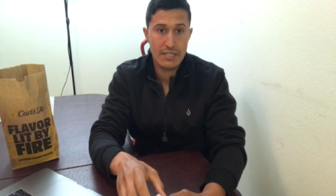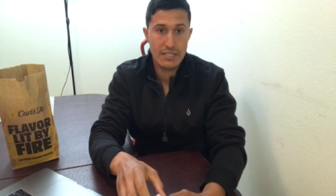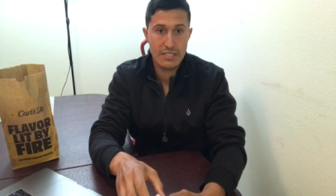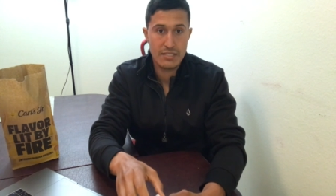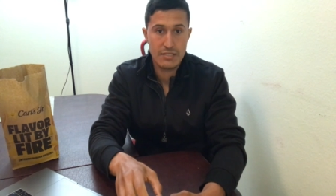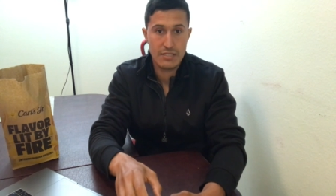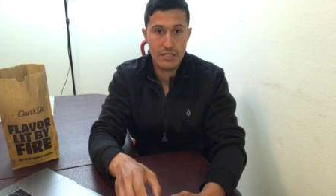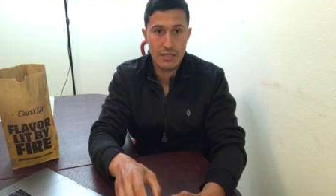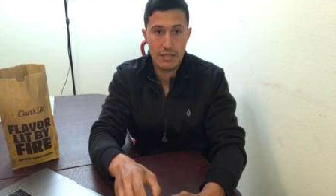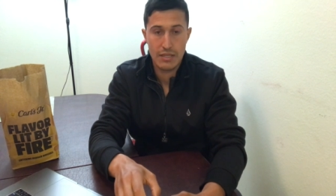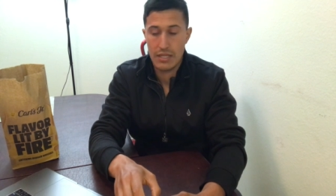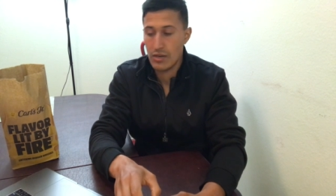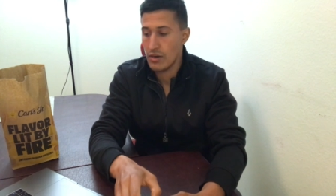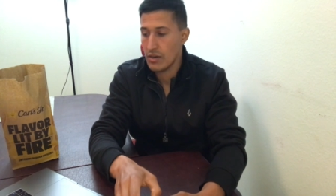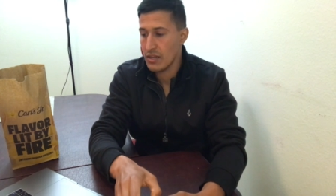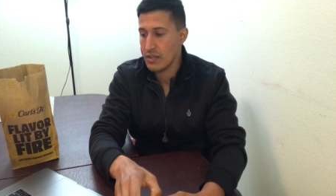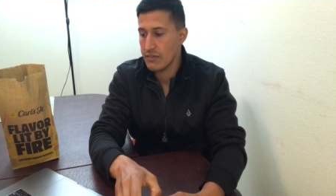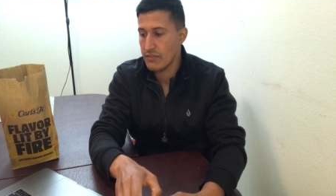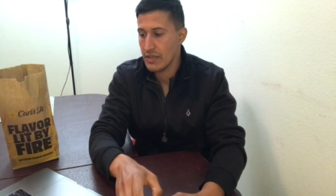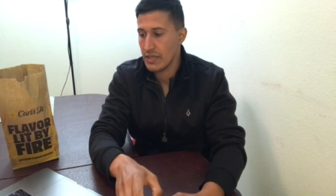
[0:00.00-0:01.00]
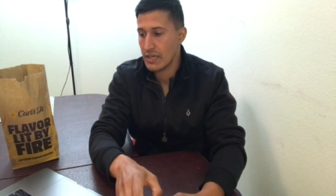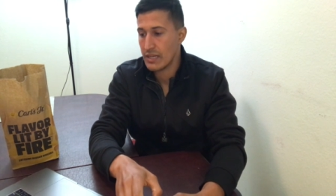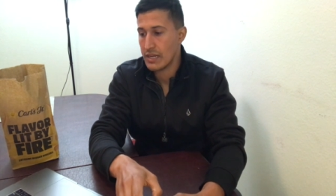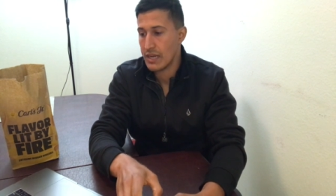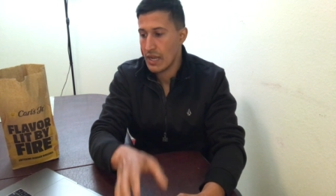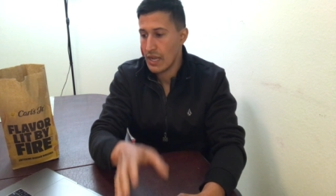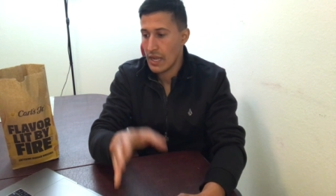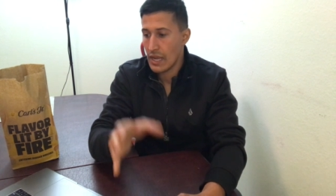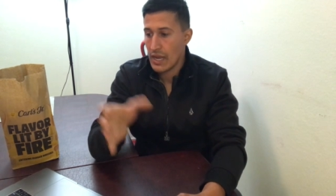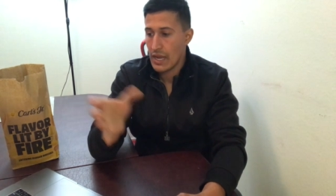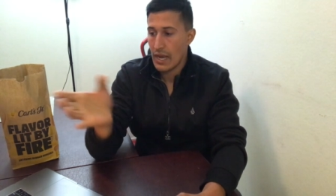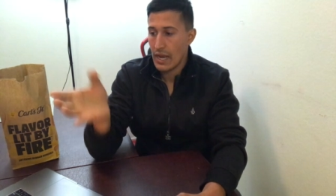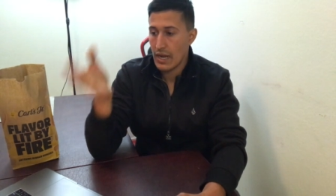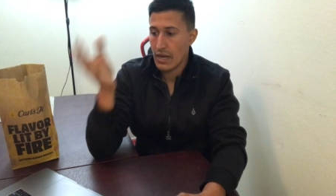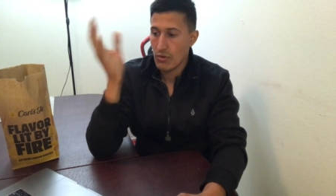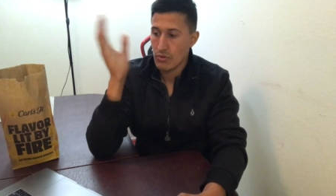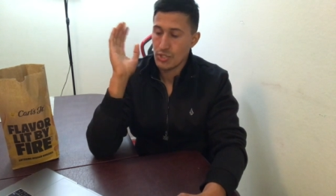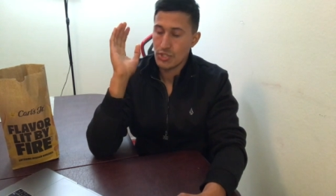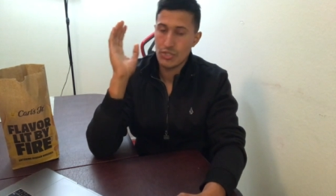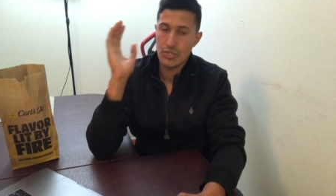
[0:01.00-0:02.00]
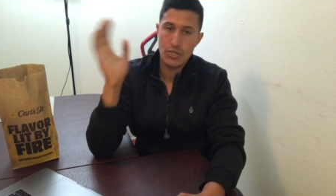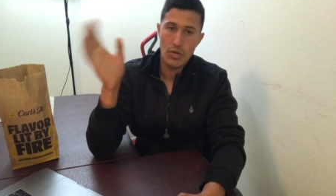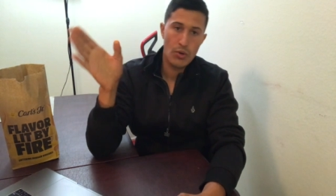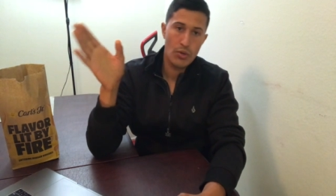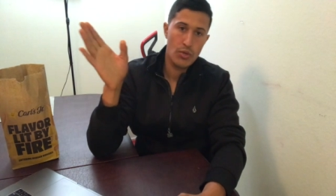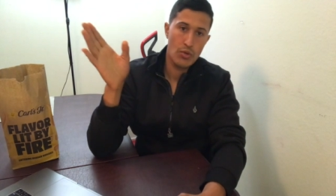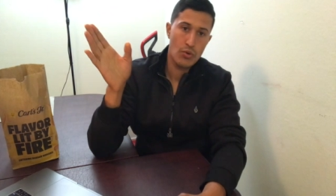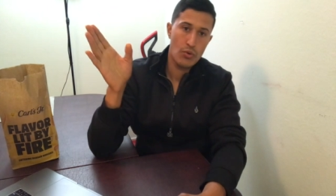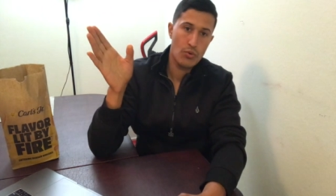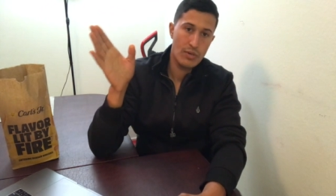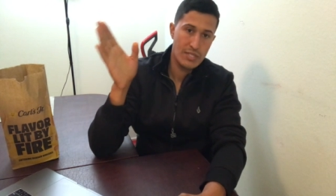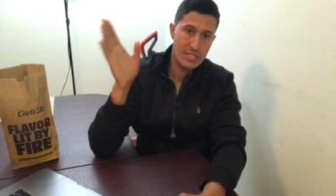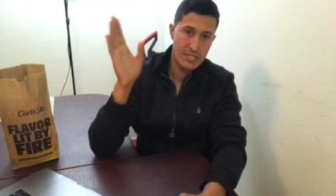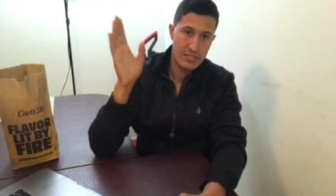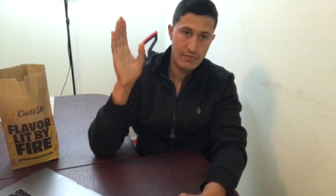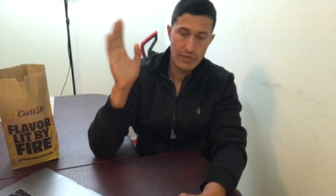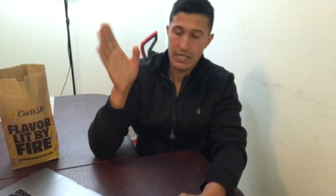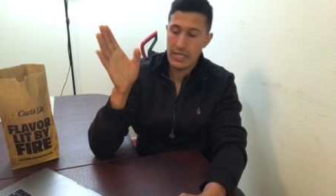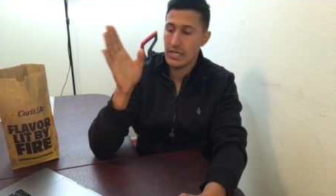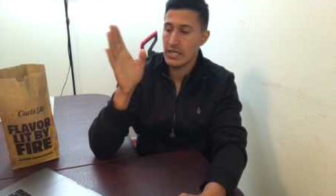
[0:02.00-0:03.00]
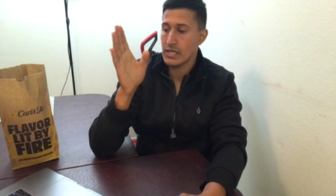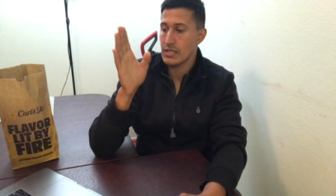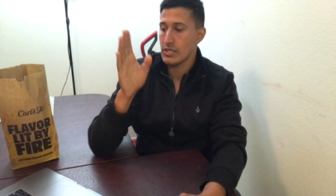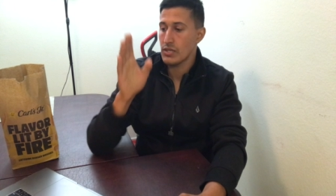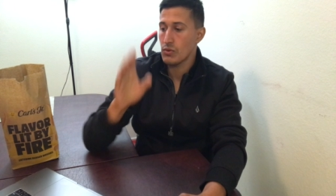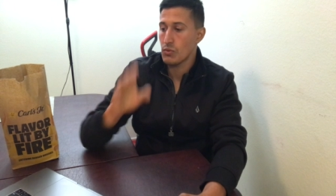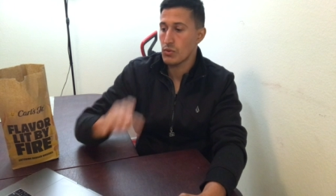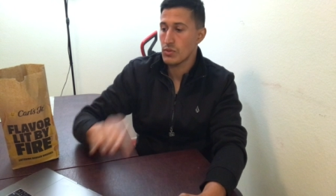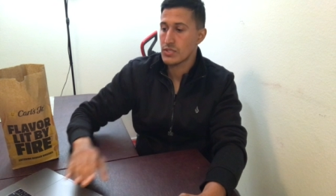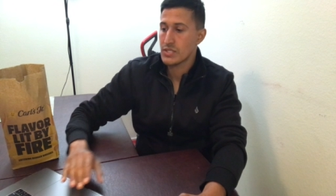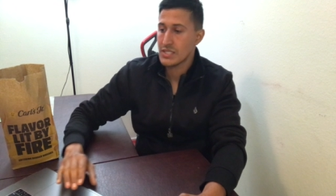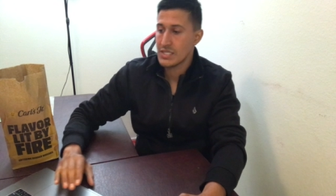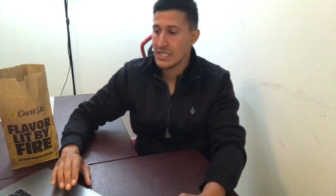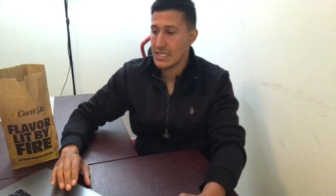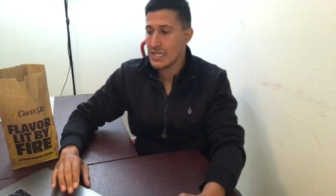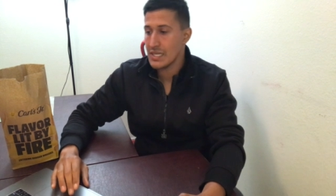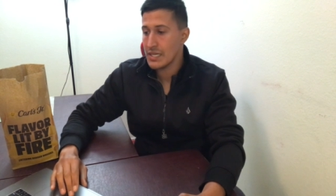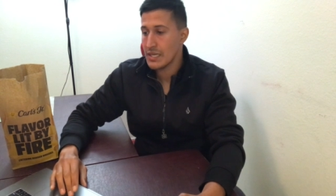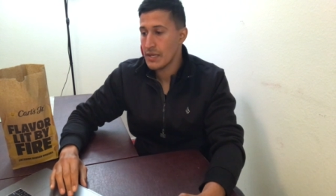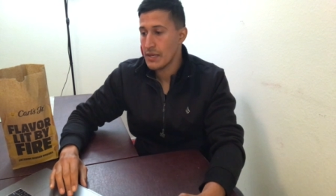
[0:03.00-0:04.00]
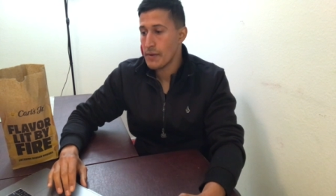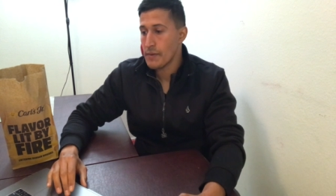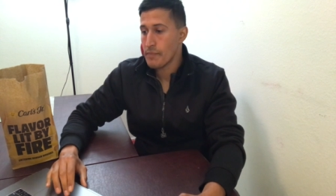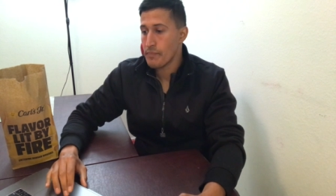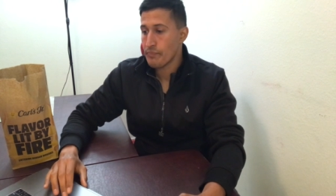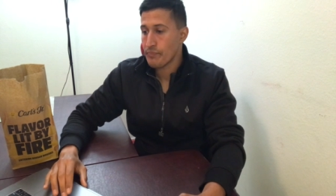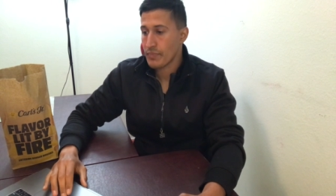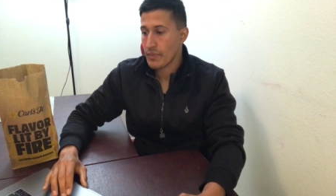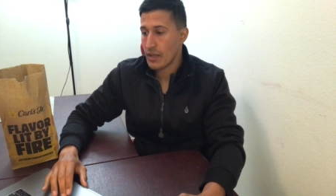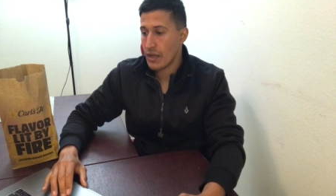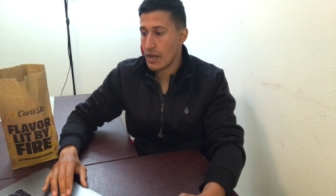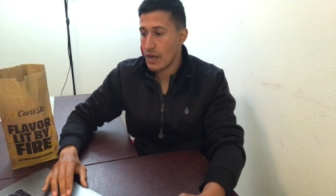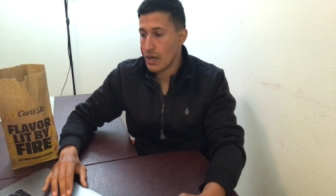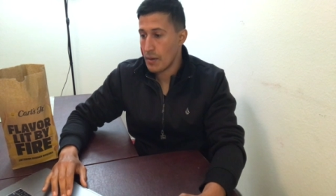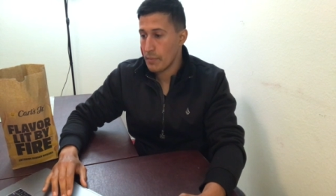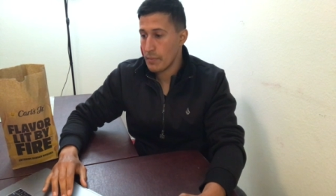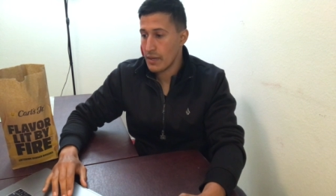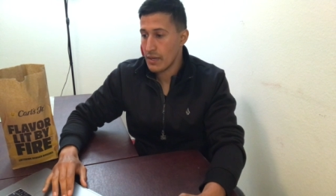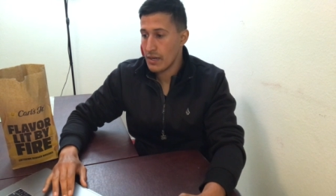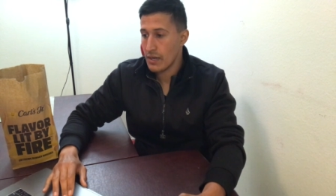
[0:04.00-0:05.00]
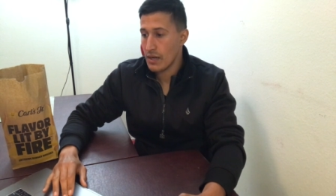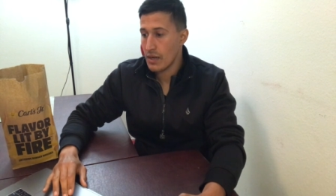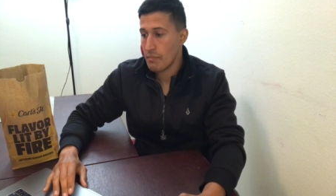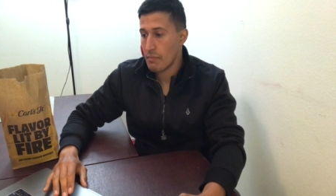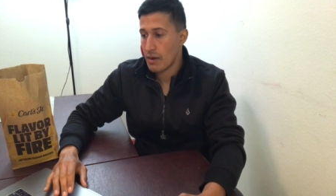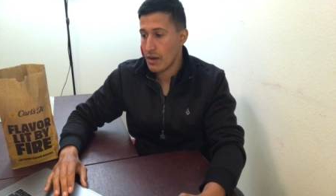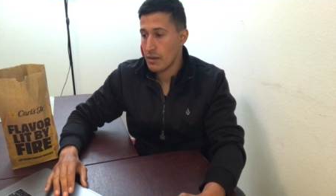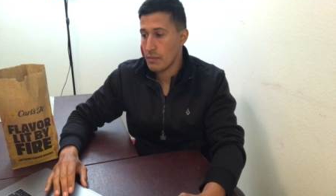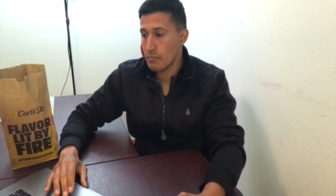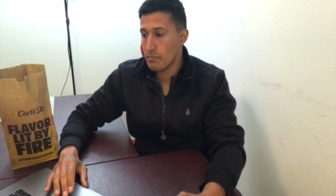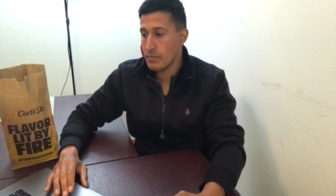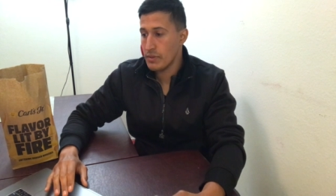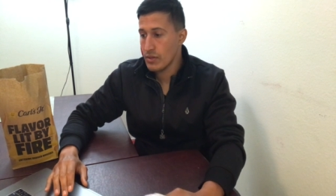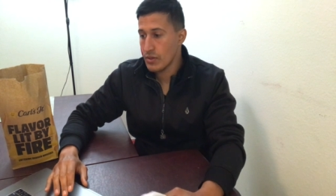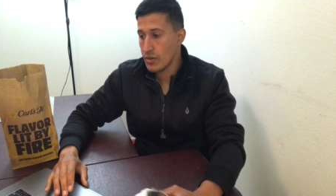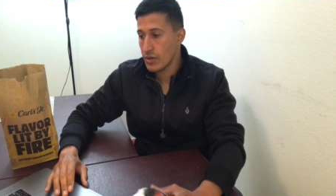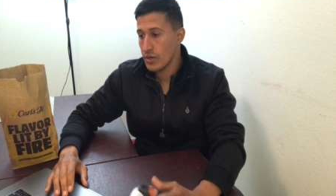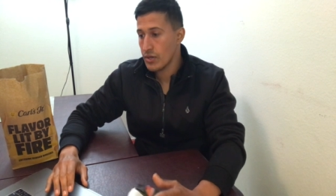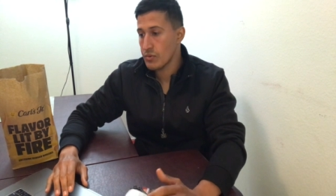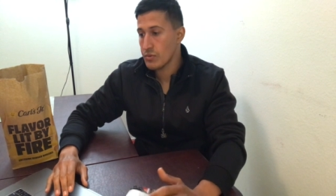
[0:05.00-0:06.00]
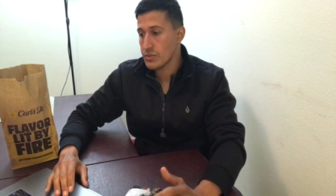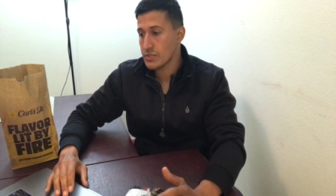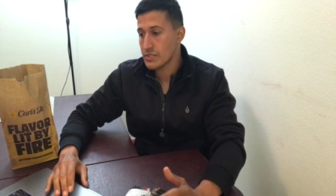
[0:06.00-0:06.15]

It's literally vegan, and I will show you it's vegan. You will see um, here on my computer. You